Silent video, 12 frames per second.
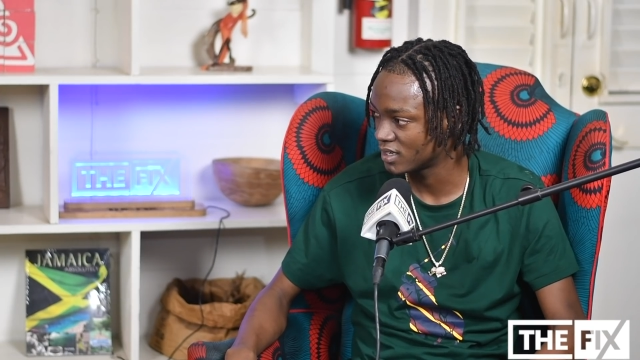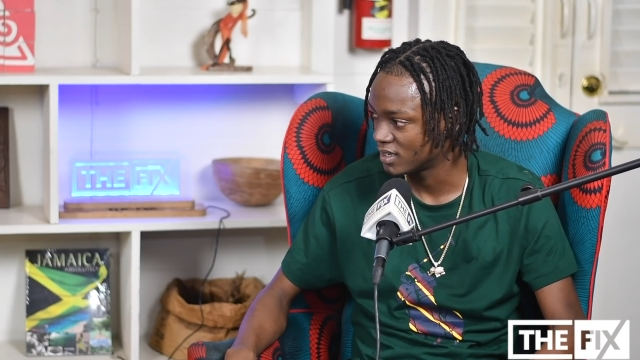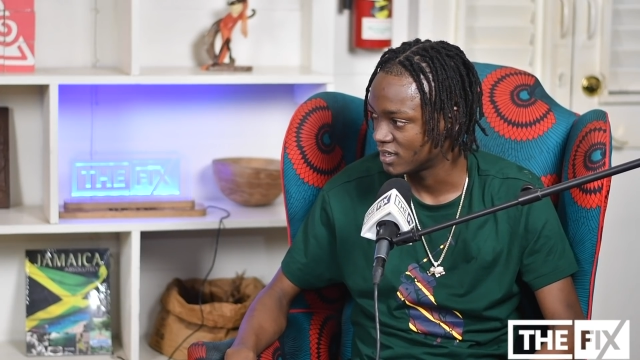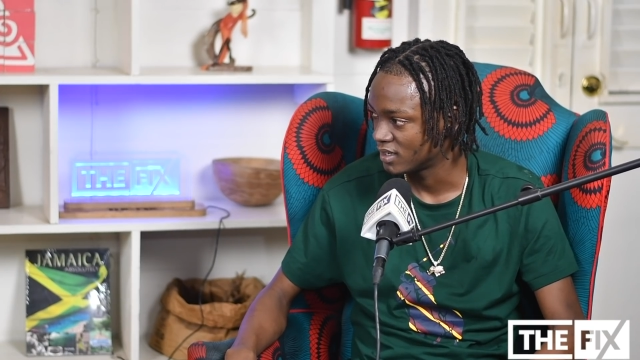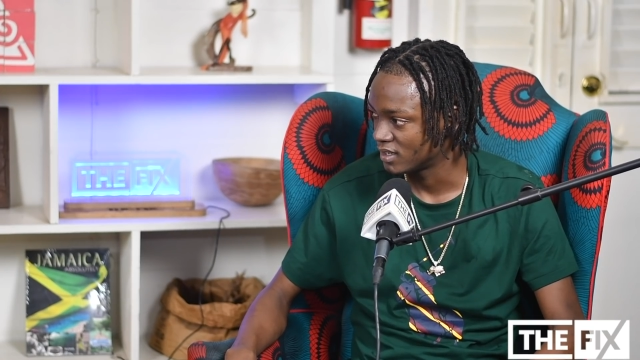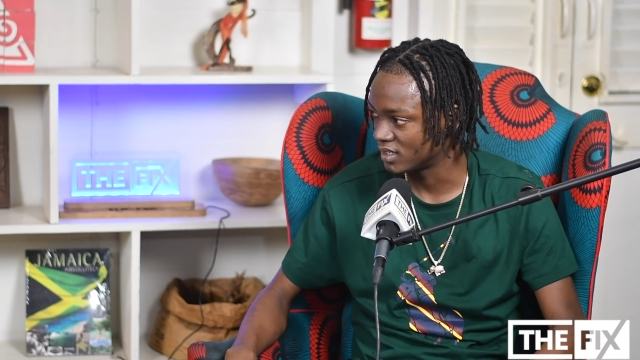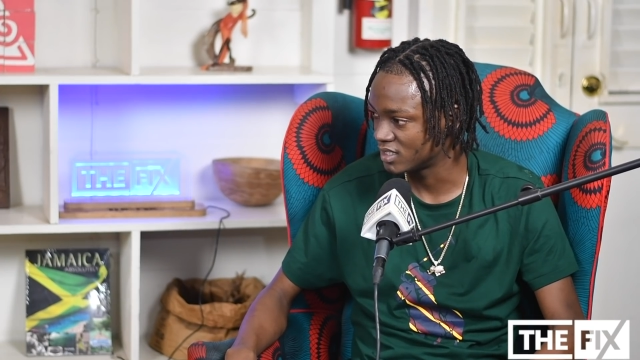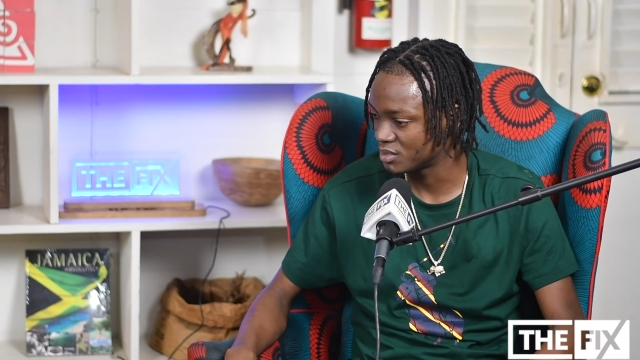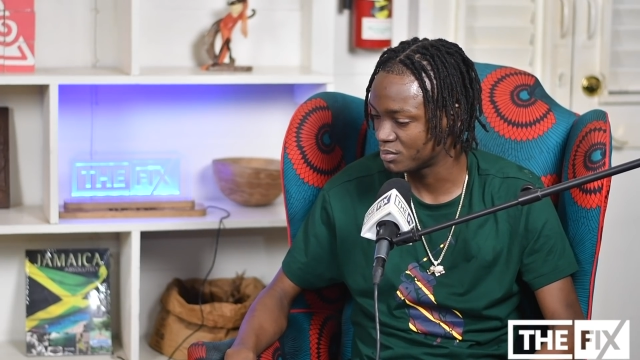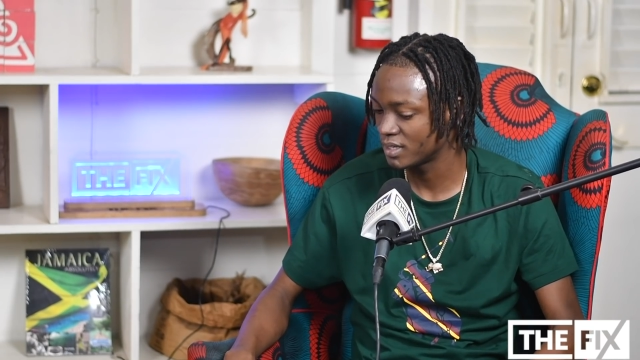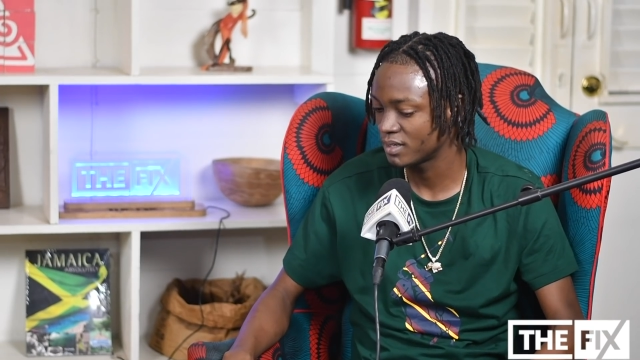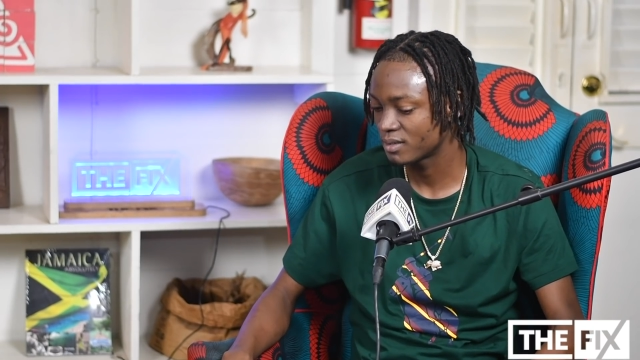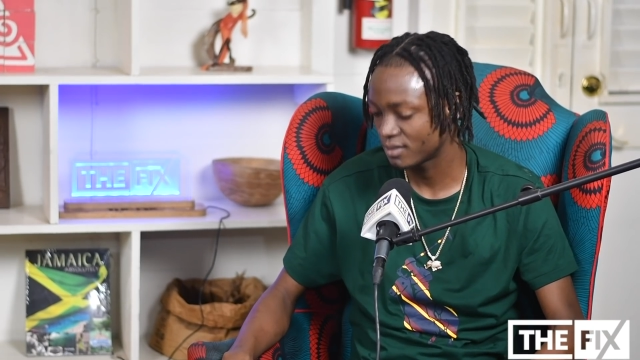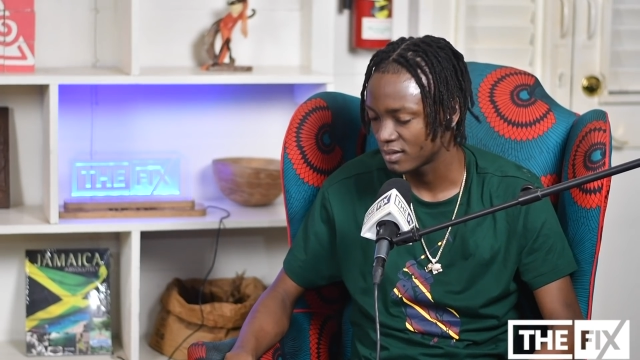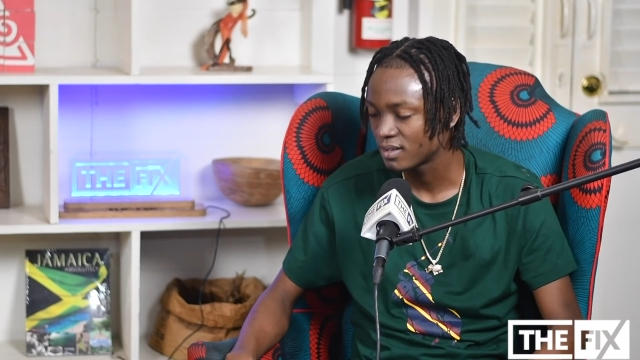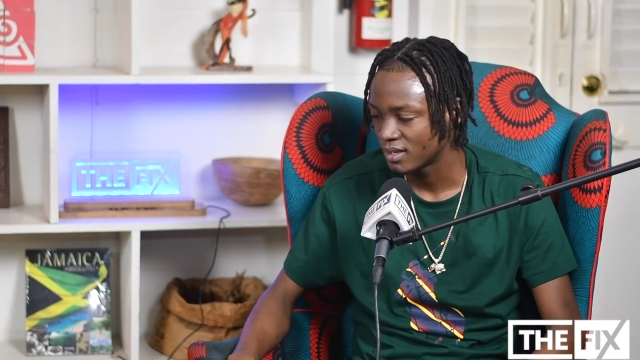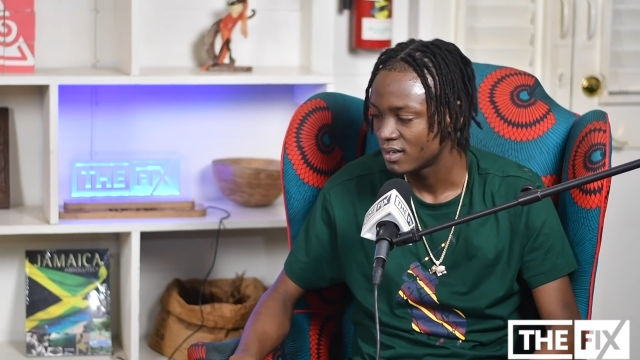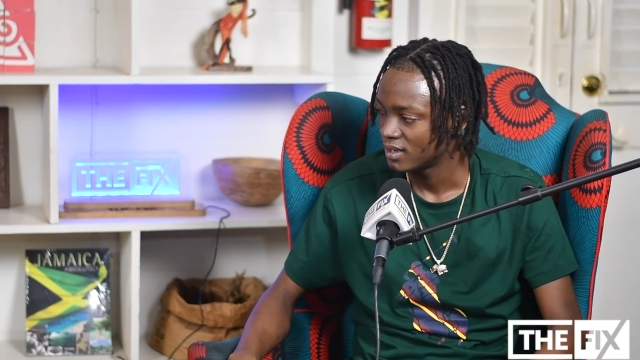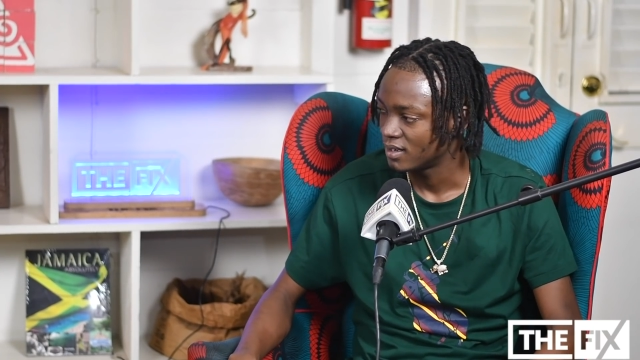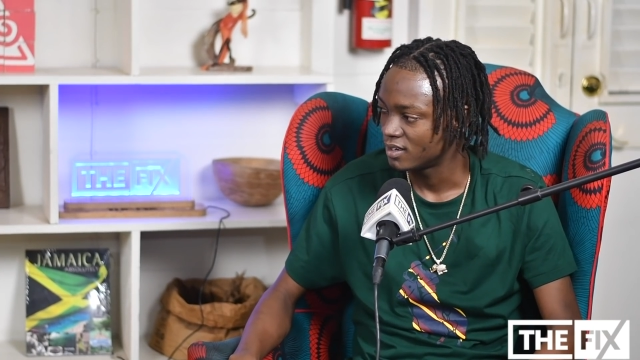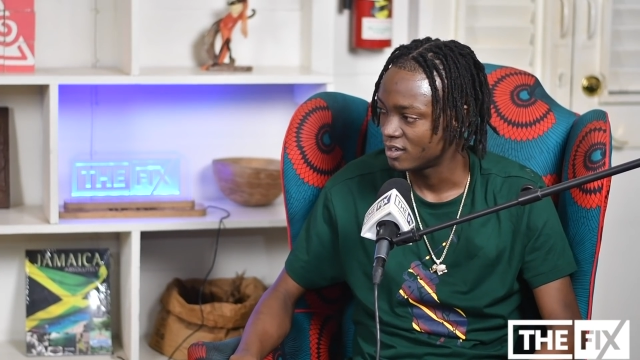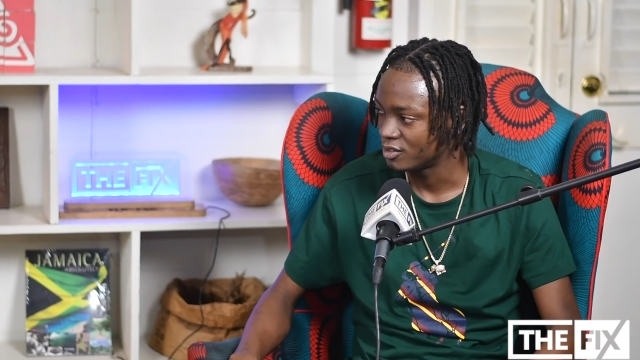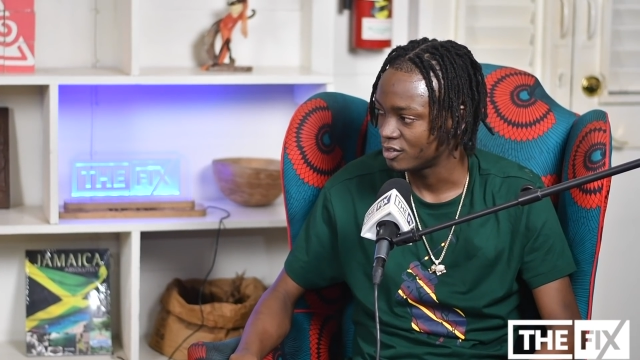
Mm-hmm. You see me? No